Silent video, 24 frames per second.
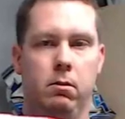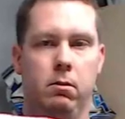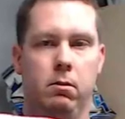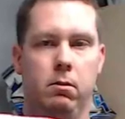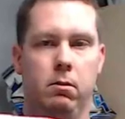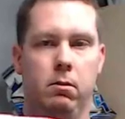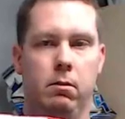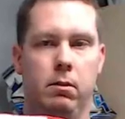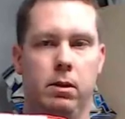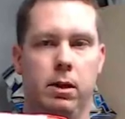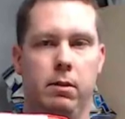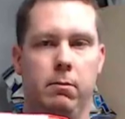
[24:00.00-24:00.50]

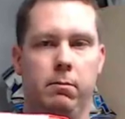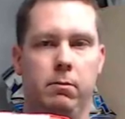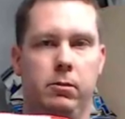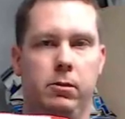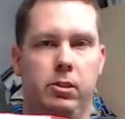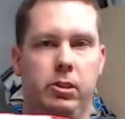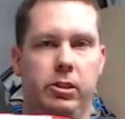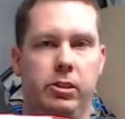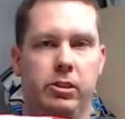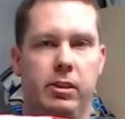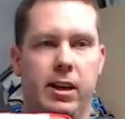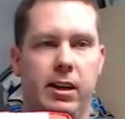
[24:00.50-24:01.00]
no,
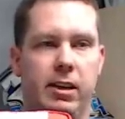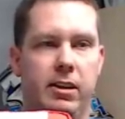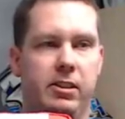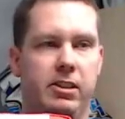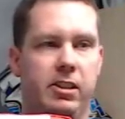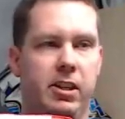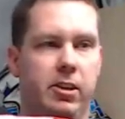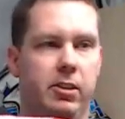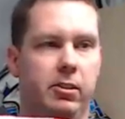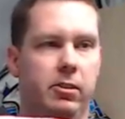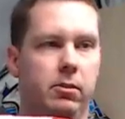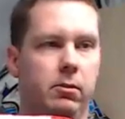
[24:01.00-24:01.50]
just kind of
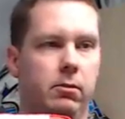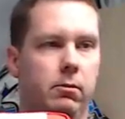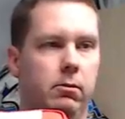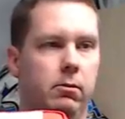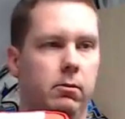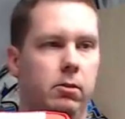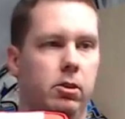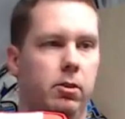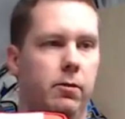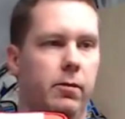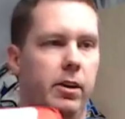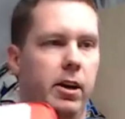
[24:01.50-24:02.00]
centers.
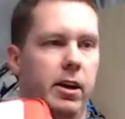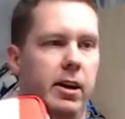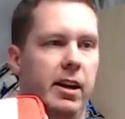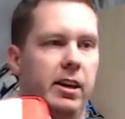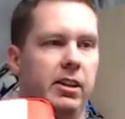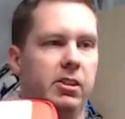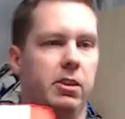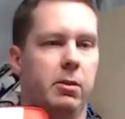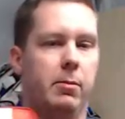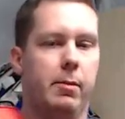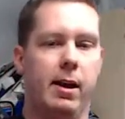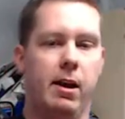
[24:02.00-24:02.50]
So very nicely
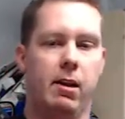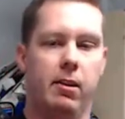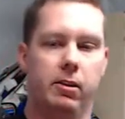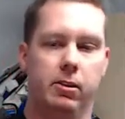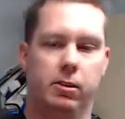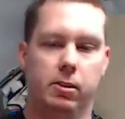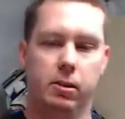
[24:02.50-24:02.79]
balanced.